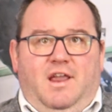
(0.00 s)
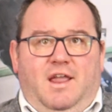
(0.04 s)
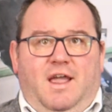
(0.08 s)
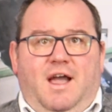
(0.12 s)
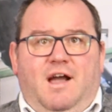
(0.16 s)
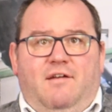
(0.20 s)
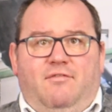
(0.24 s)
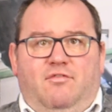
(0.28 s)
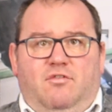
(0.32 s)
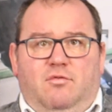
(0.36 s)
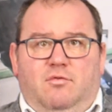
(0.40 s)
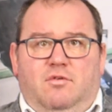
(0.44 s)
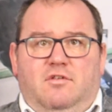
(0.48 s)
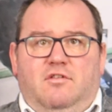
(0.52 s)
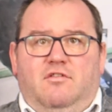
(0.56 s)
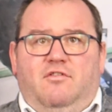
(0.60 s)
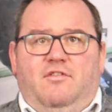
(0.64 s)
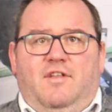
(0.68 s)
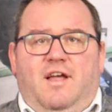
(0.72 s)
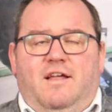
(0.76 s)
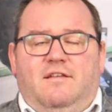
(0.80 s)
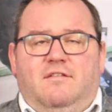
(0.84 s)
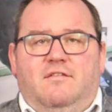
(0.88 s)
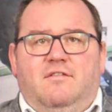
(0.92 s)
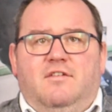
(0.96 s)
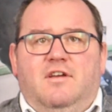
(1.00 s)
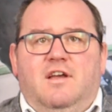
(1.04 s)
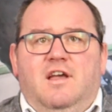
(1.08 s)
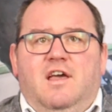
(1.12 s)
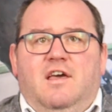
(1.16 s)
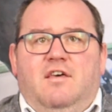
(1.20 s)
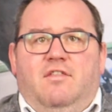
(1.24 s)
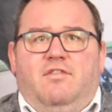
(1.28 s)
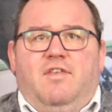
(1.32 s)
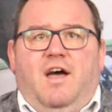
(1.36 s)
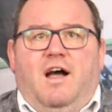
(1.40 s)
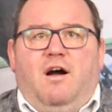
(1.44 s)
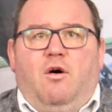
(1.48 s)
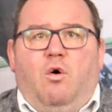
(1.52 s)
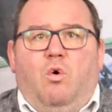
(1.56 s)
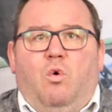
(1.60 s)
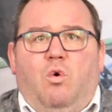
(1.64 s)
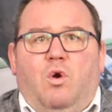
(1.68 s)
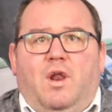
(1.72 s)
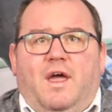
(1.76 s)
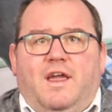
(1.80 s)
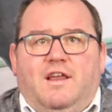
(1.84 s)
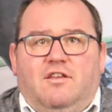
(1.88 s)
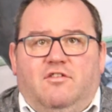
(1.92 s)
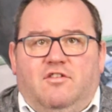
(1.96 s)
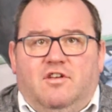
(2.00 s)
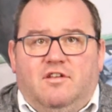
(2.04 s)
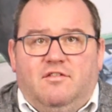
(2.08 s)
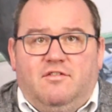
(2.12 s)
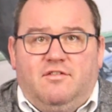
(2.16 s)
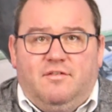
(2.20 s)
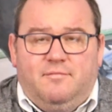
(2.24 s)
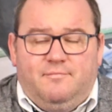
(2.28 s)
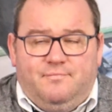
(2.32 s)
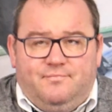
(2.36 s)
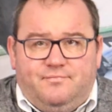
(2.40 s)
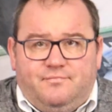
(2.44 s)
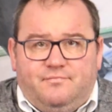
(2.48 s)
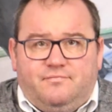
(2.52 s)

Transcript: You have to understand that all ages